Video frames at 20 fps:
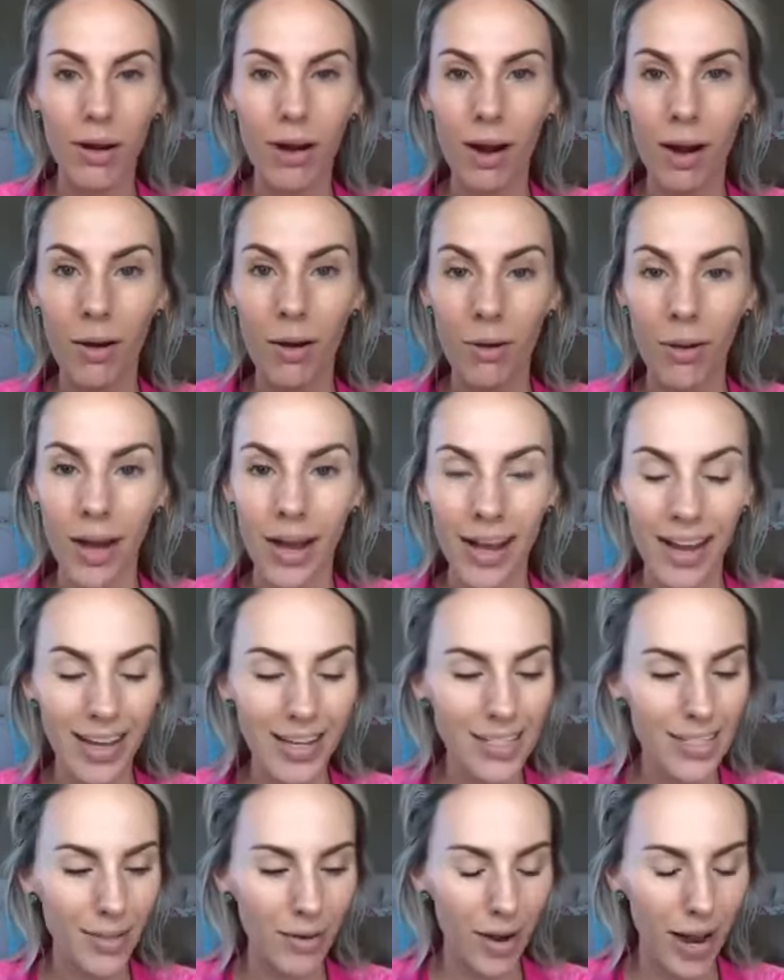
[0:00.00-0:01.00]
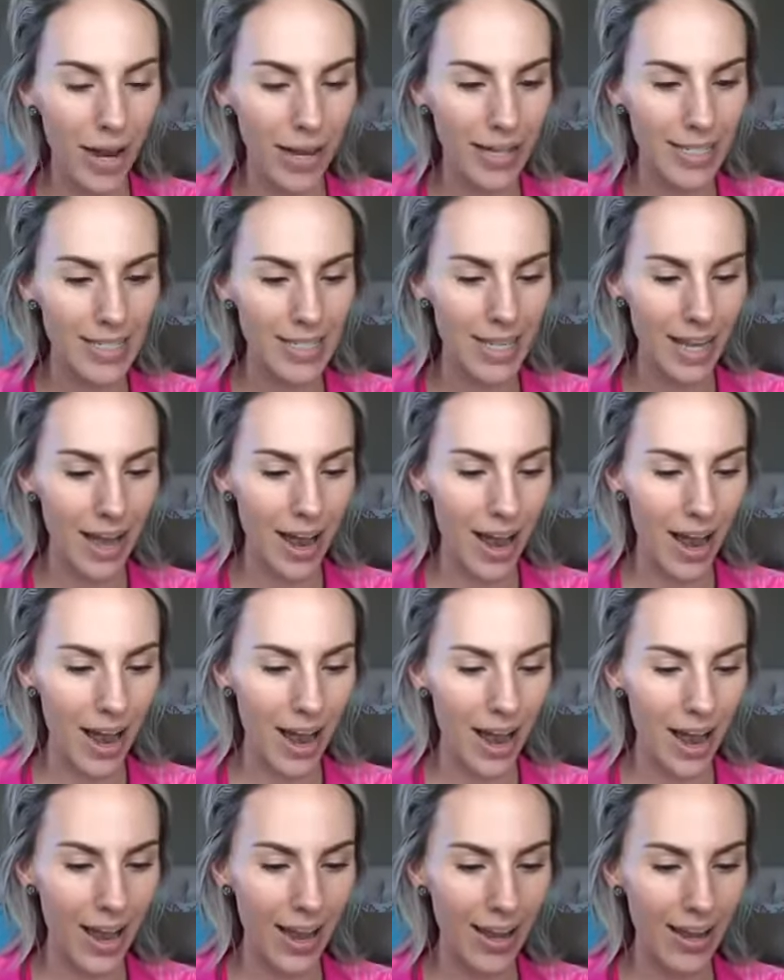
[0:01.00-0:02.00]
okay? So I can say
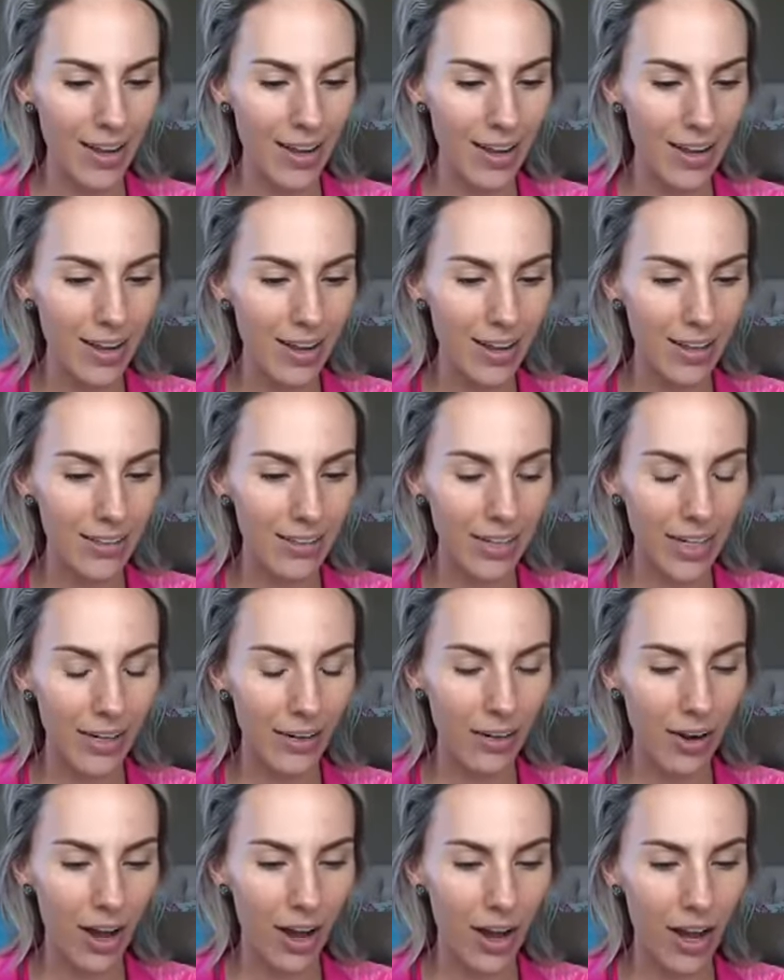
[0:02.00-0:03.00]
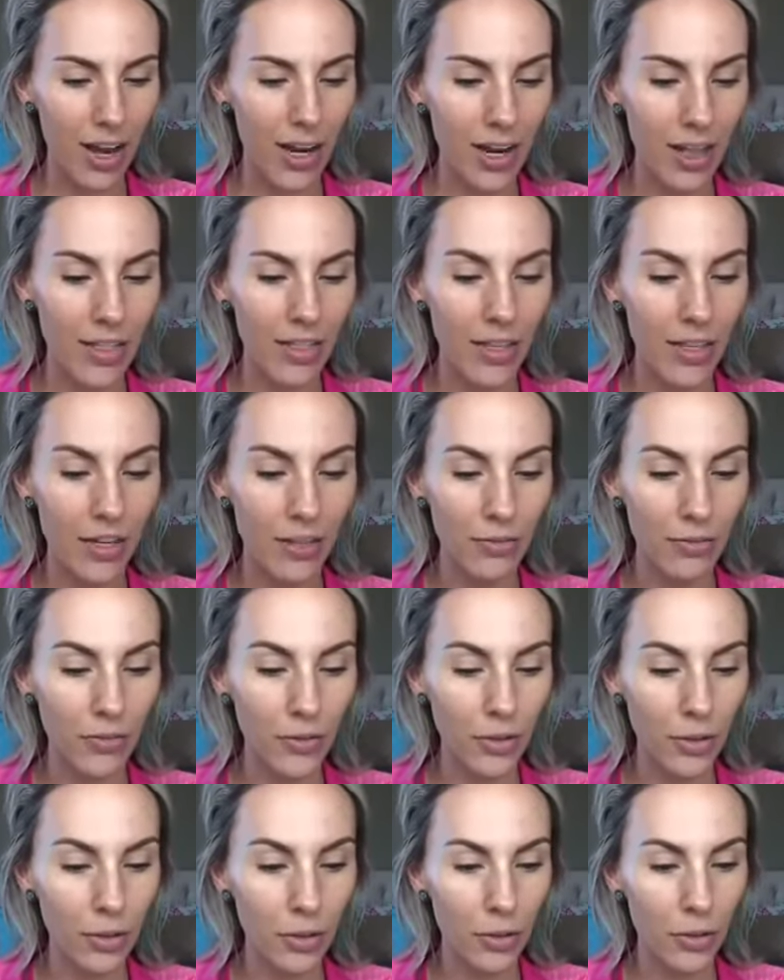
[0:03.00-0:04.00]
hi later on. And then if
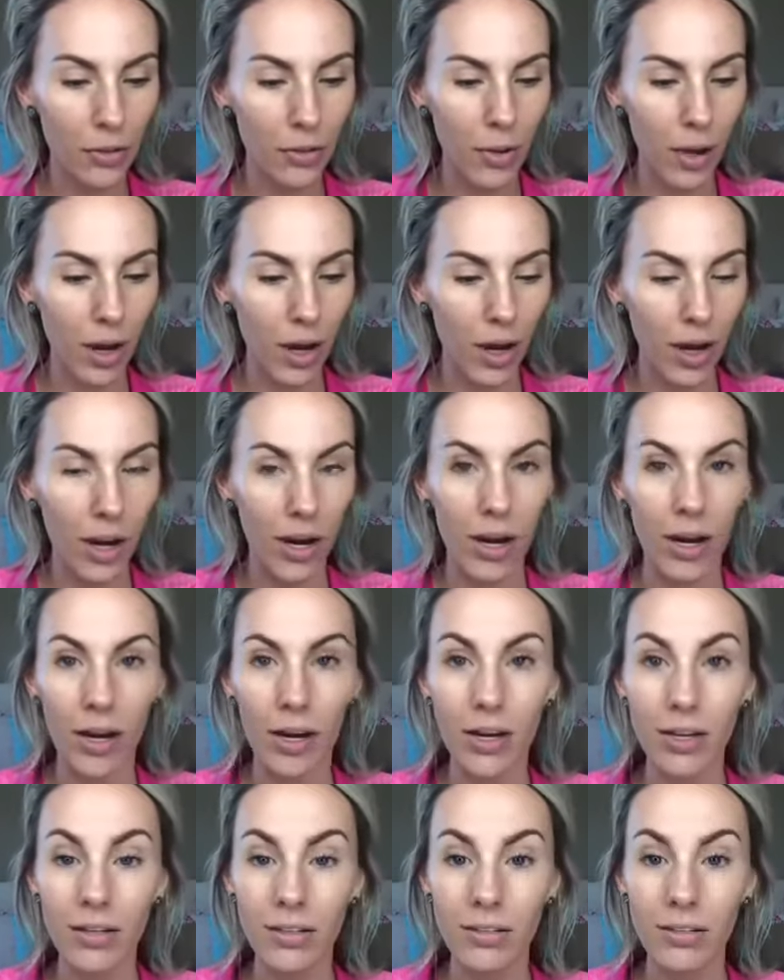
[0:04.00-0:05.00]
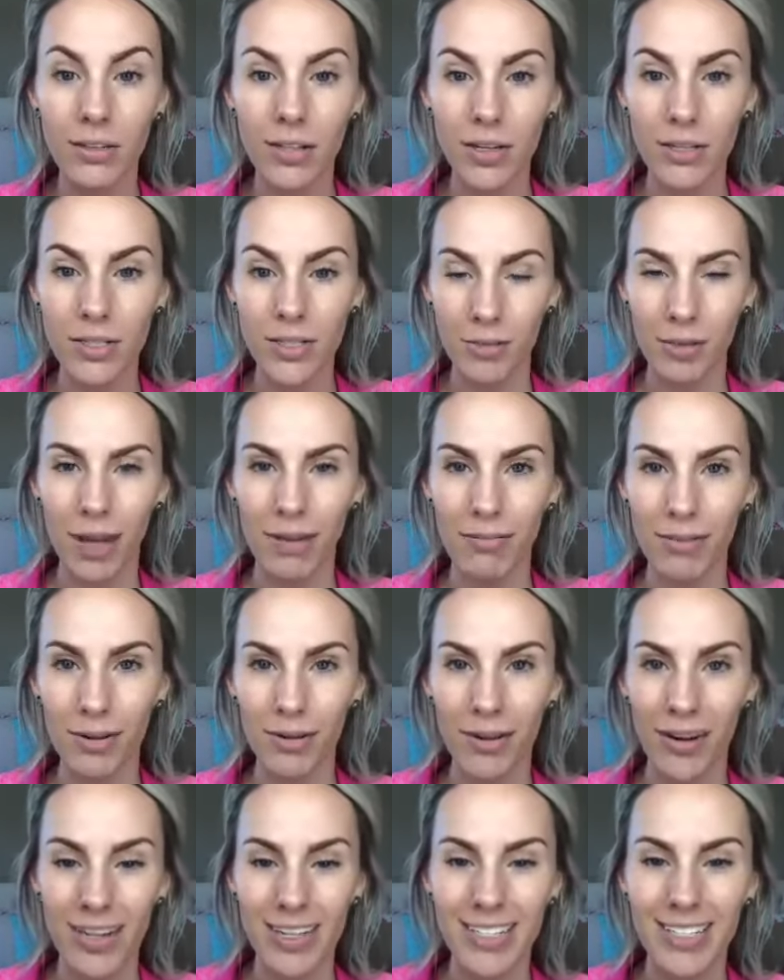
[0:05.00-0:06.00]
you are, there's some live
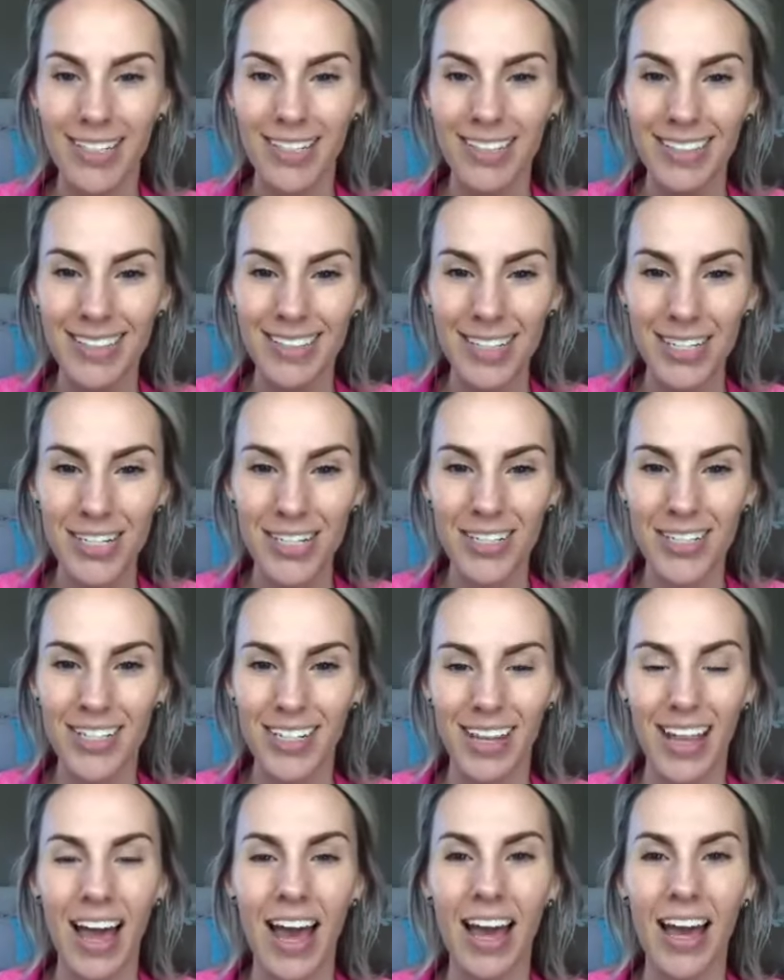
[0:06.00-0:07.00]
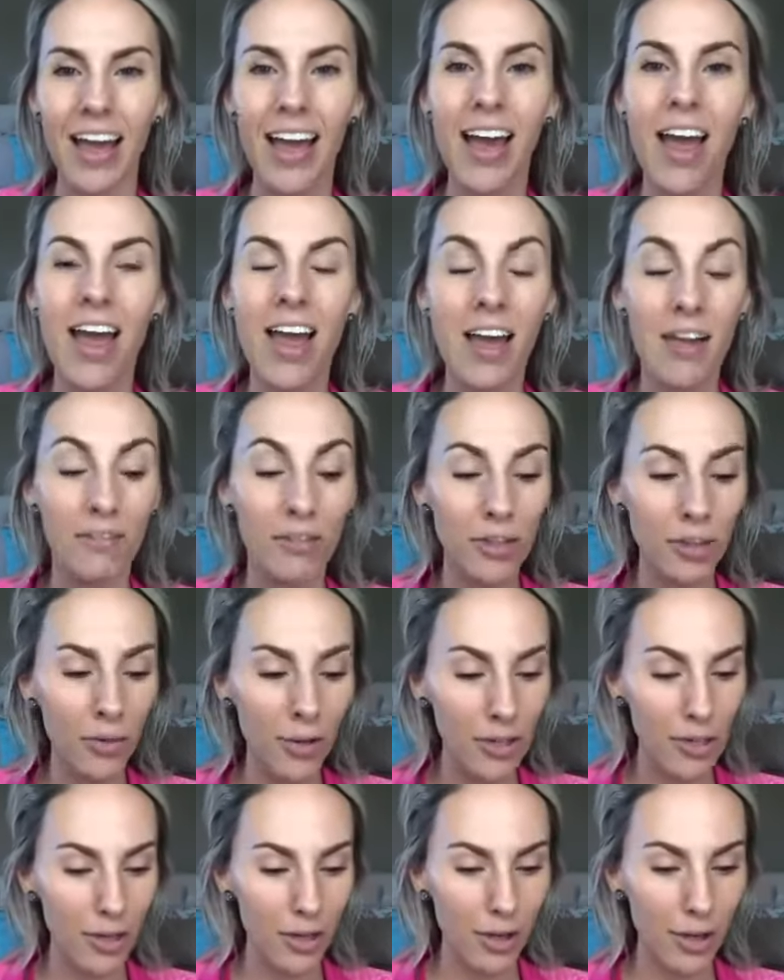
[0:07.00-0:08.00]
viewers, such a delay. If you are
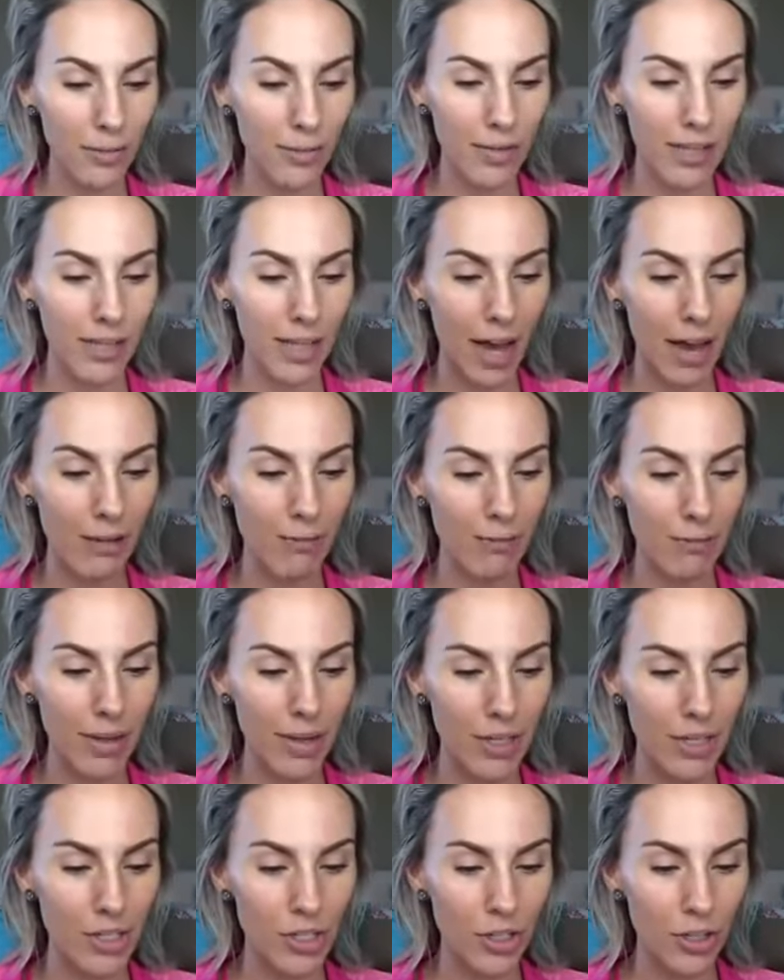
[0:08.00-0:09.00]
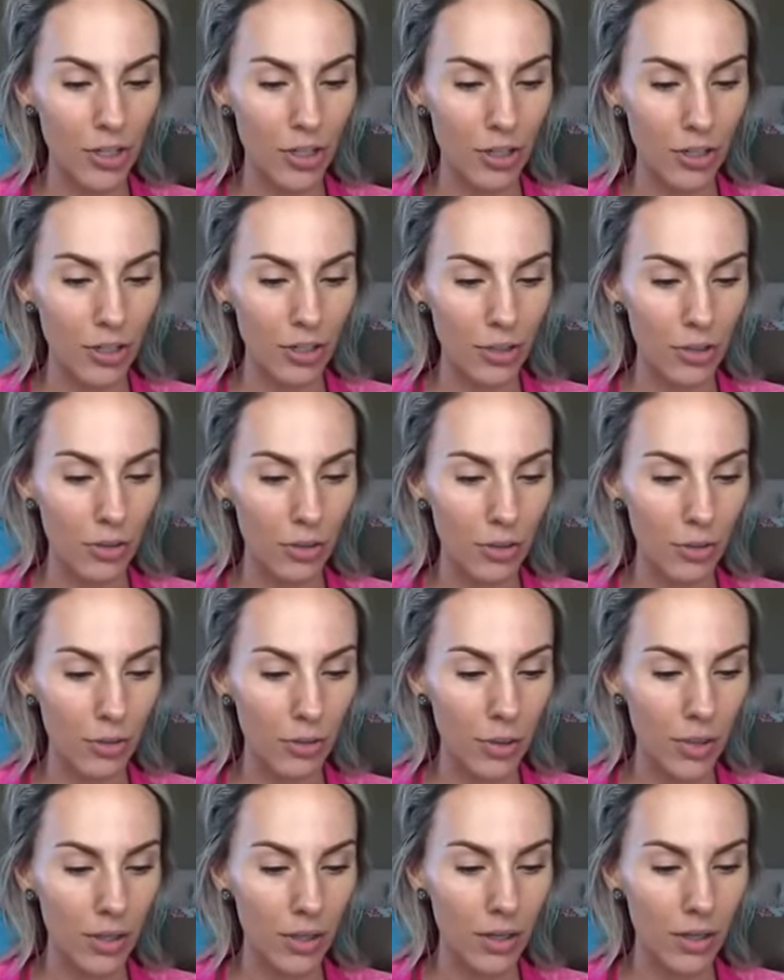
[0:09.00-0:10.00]
joining me live, make sure you